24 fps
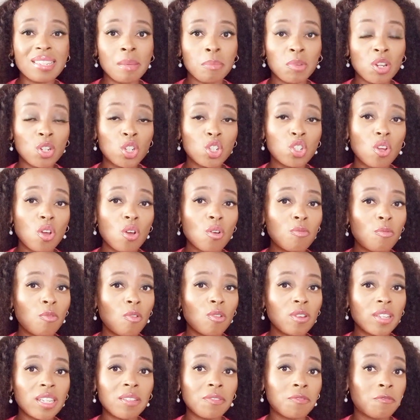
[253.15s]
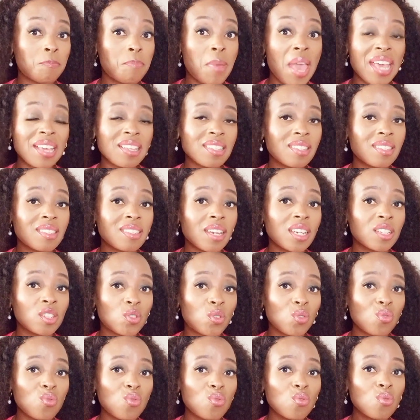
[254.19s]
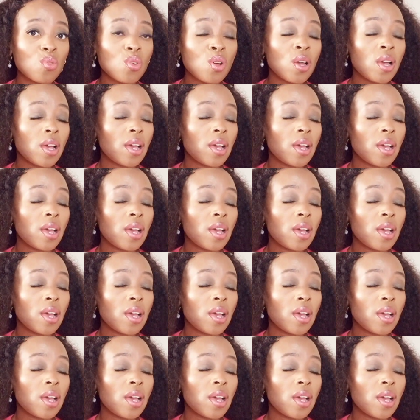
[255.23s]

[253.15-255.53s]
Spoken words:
I'm not sure if banks do.